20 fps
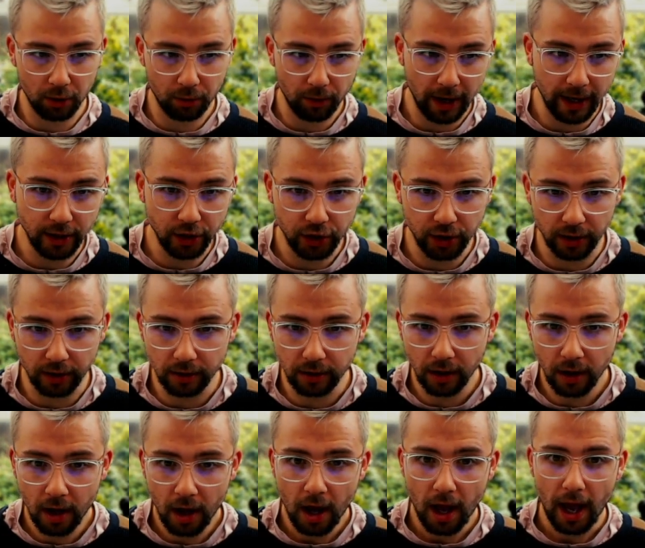moderation.
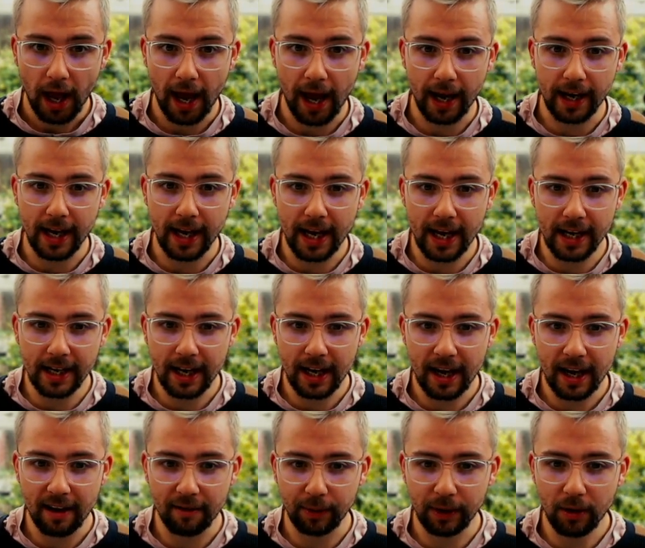And in
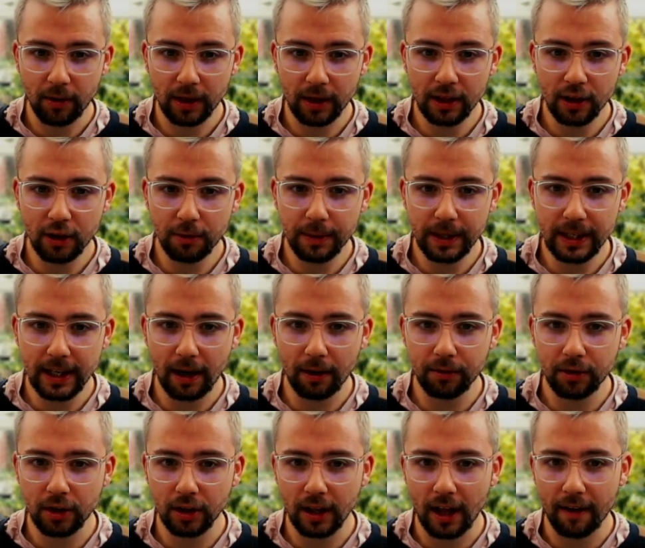here, if we go a little bit
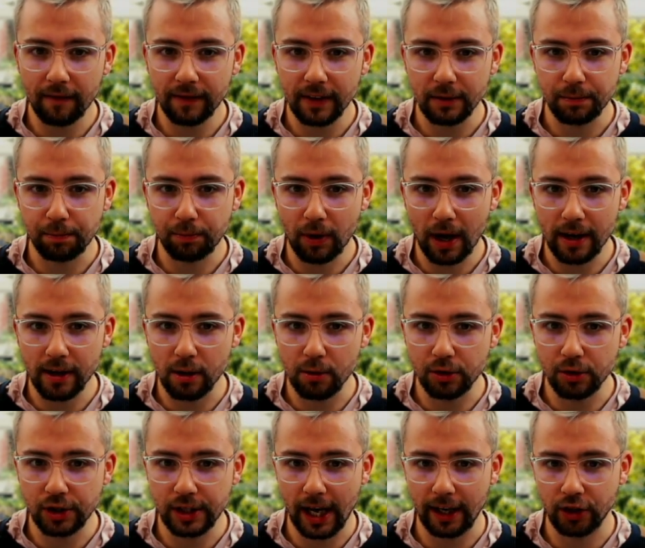down, you'll have this brand
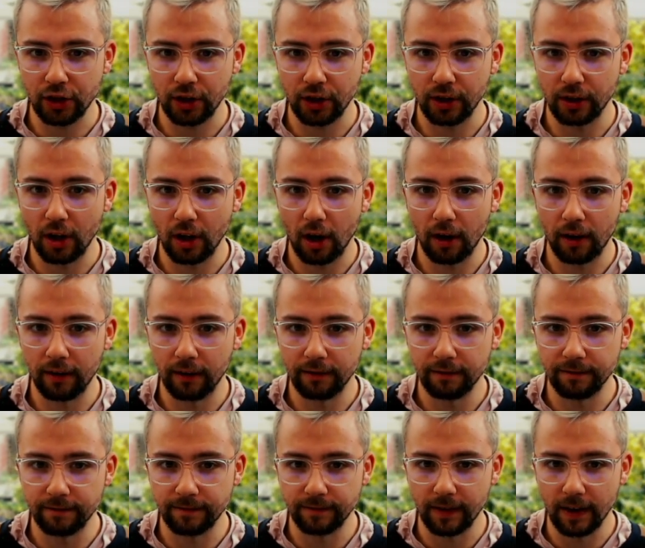new section
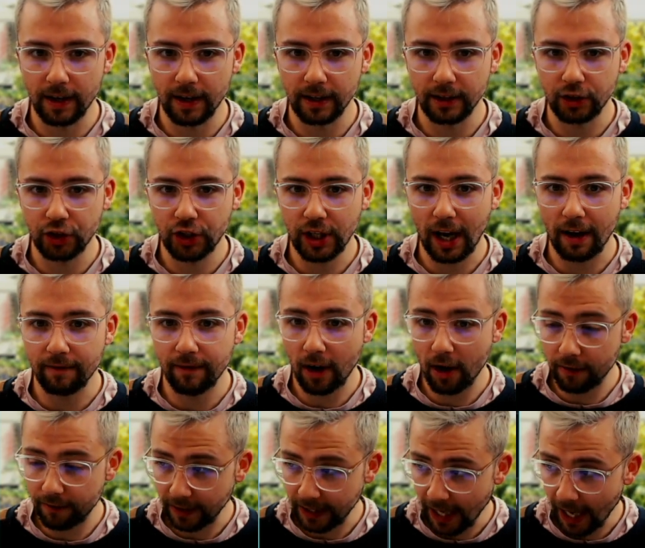of chat
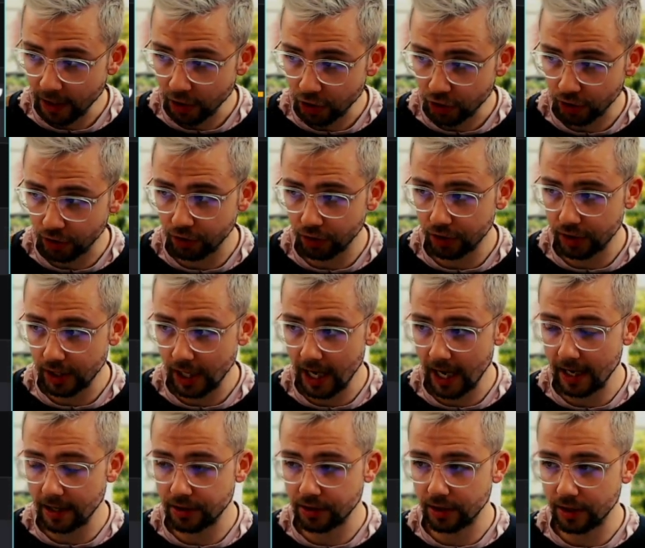verification just
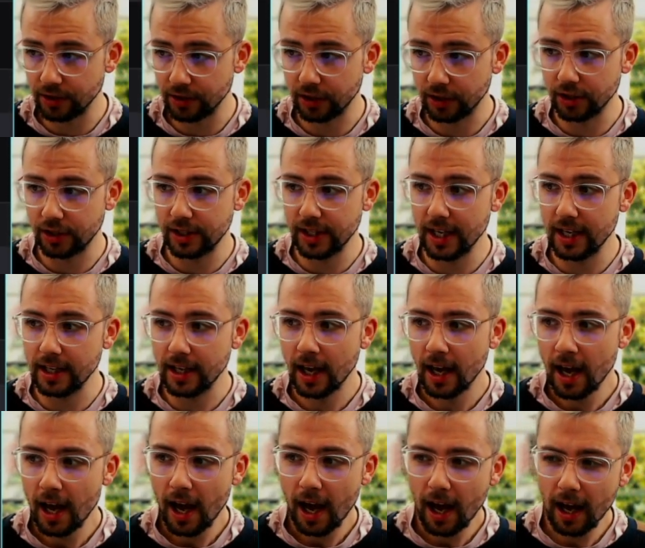here. So as you can see,
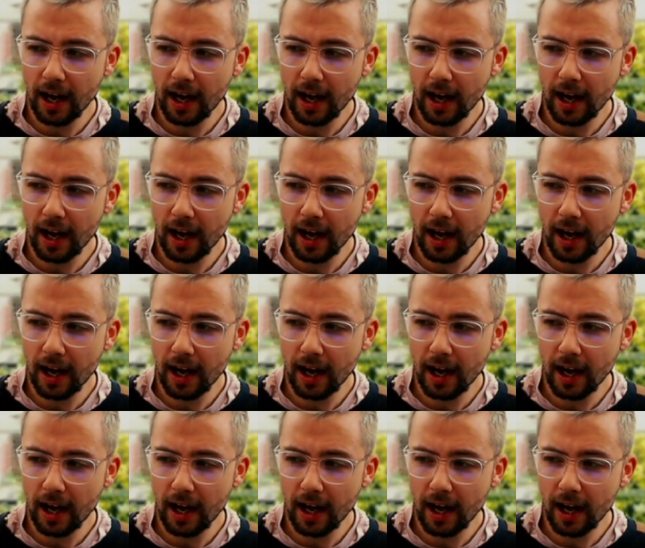